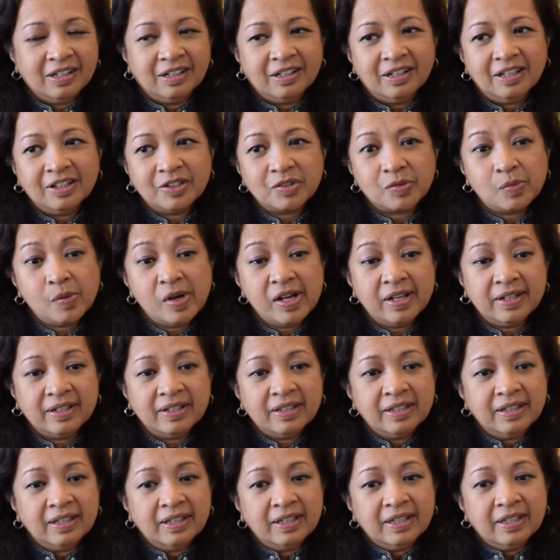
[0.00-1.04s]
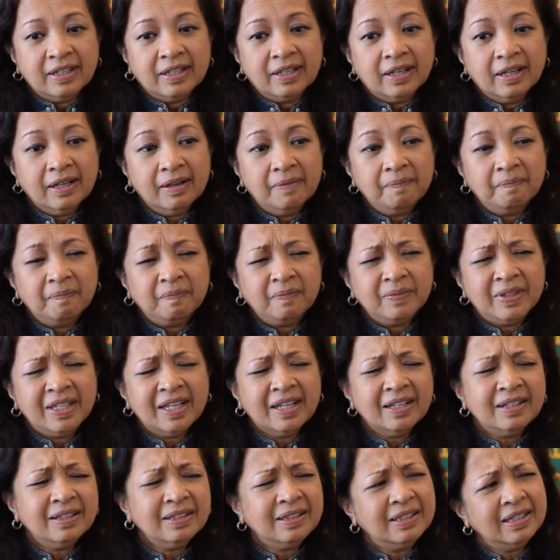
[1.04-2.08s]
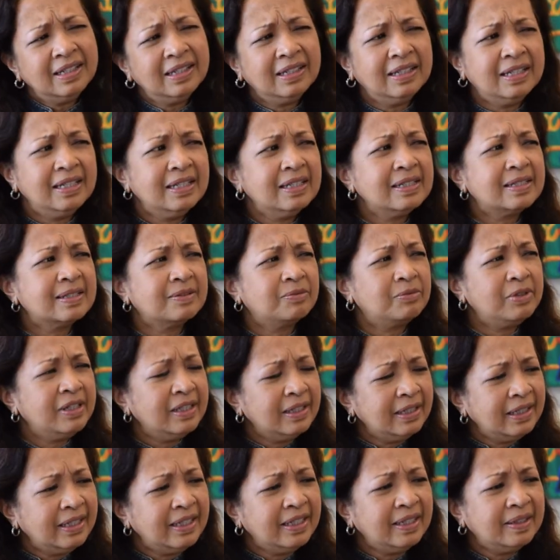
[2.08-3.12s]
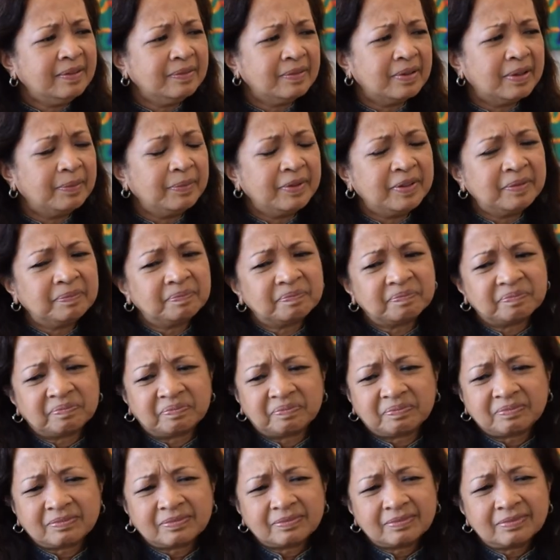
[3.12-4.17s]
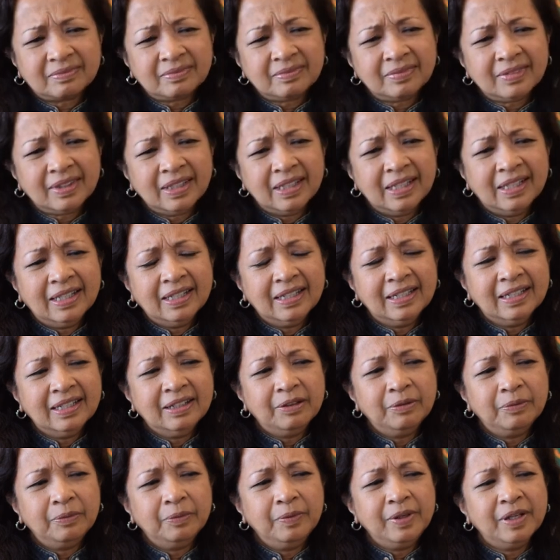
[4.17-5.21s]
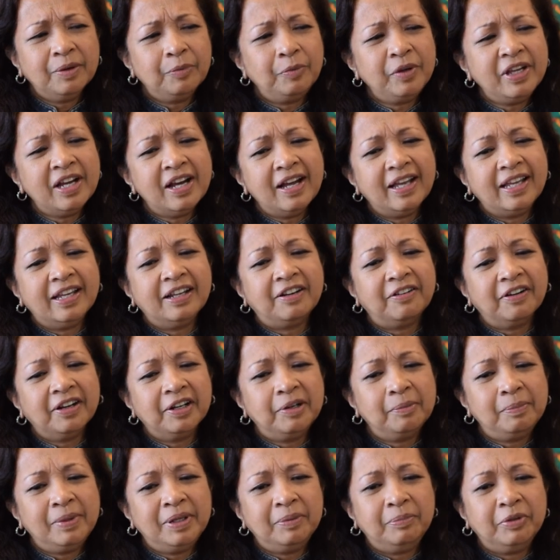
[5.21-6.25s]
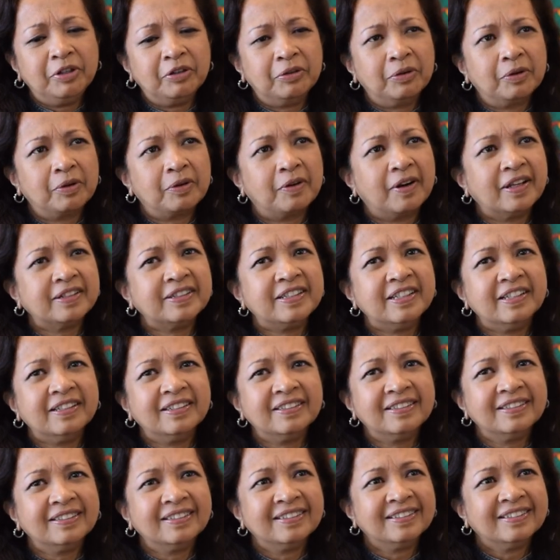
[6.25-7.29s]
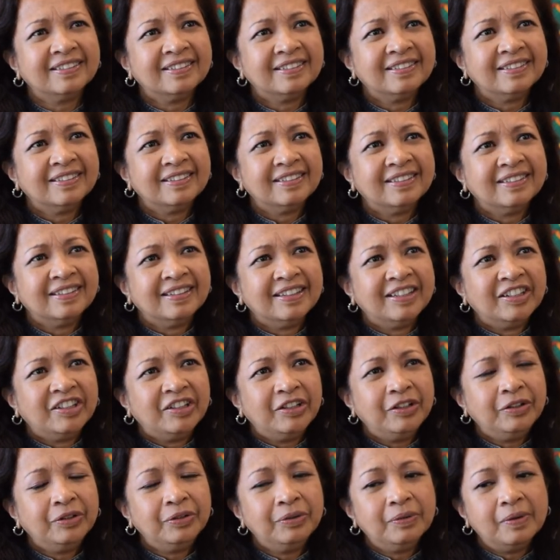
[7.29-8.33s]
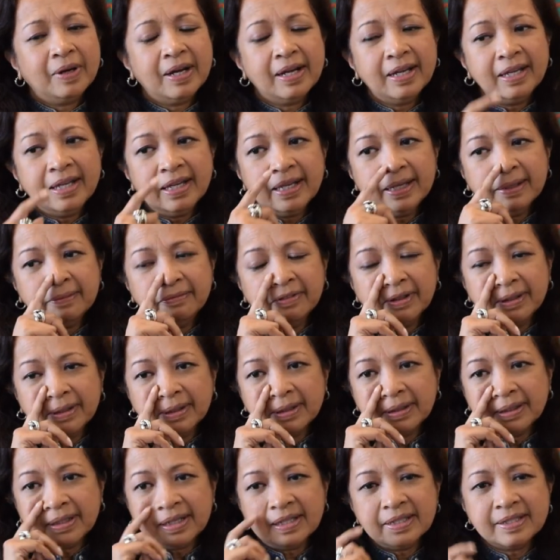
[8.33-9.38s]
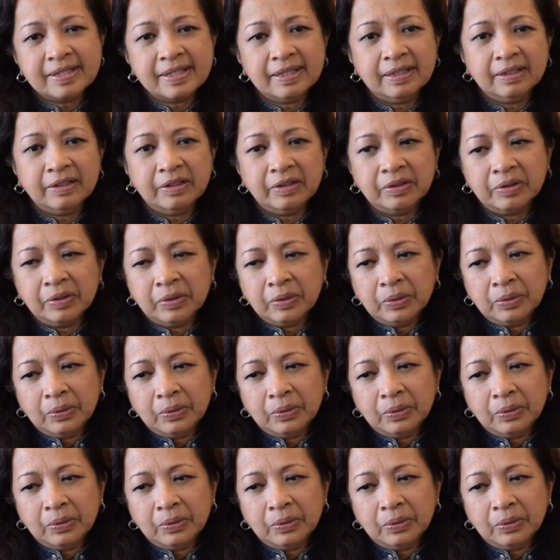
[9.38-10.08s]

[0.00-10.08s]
That's one. The other thing is really, I mean, we are incredibly bureaucratic. You know, I have a cousin